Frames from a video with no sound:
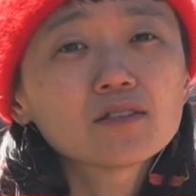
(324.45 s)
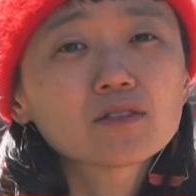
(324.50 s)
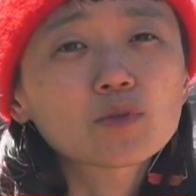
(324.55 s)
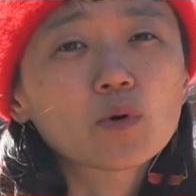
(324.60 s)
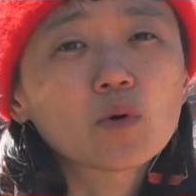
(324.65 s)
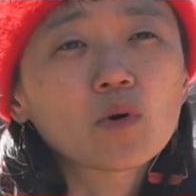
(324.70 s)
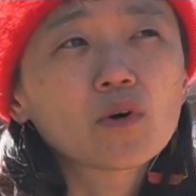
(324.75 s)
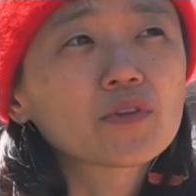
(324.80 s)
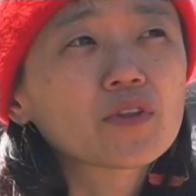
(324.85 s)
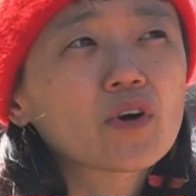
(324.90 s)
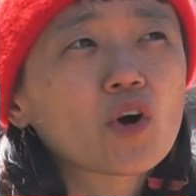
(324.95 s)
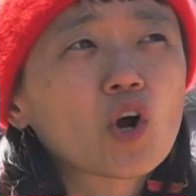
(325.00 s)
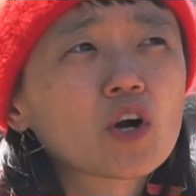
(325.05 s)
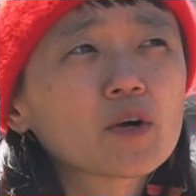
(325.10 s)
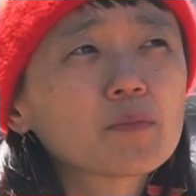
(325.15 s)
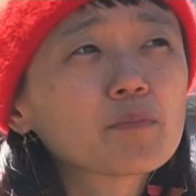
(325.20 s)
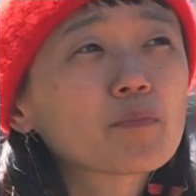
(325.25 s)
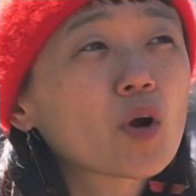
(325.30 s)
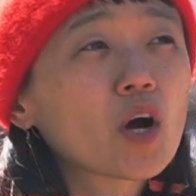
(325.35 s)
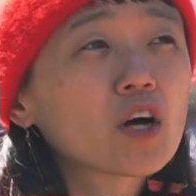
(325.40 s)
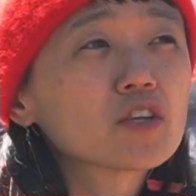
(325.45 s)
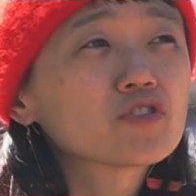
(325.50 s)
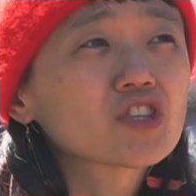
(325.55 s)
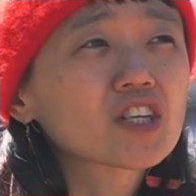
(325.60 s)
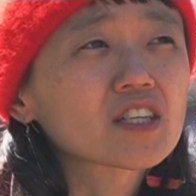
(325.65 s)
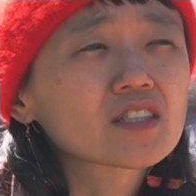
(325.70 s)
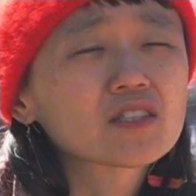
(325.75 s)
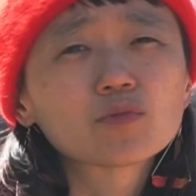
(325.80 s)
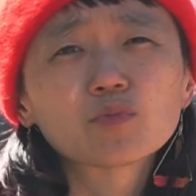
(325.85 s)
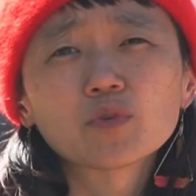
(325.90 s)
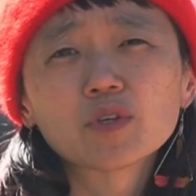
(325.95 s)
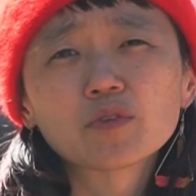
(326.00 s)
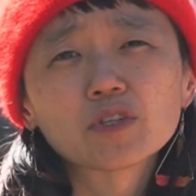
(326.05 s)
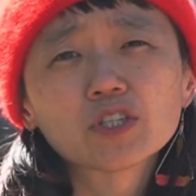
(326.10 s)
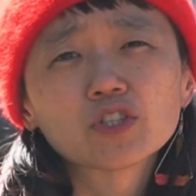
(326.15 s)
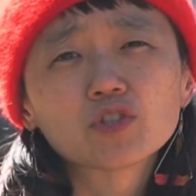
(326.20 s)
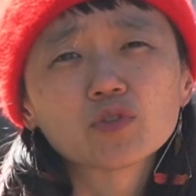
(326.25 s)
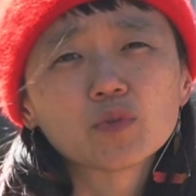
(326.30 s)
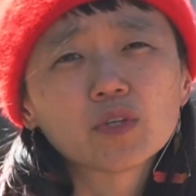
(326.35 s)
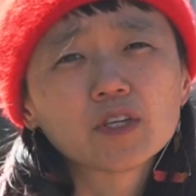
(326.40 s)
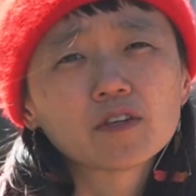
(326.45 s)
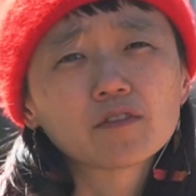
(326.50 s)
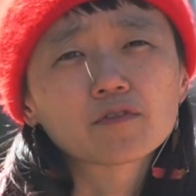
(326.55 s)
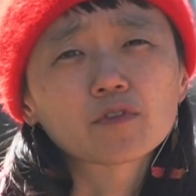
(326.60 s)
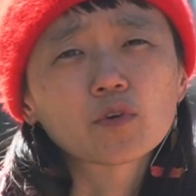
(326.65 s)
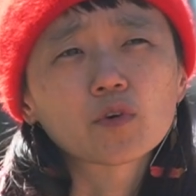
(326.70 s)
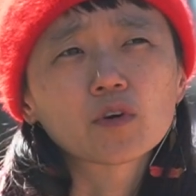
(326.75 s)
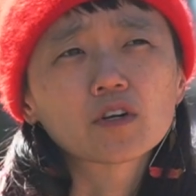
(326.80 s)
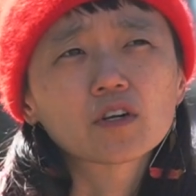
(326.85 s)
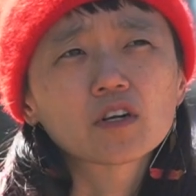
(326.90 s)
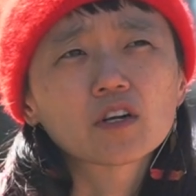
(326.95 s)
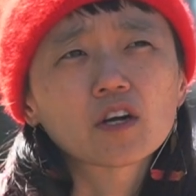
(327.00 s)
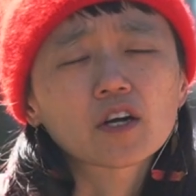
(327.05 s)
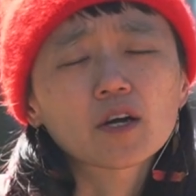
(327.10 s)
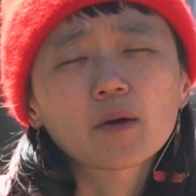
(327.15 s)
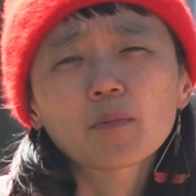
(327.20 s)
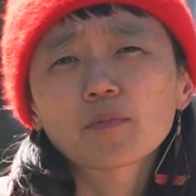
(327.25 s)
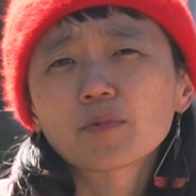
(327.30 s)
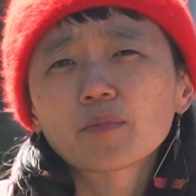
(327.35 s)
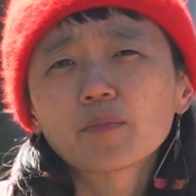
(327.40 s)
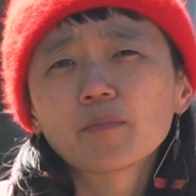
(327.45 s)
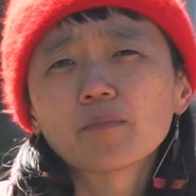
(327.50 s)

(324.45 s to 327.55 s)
So all the art projects we were doing for a couple of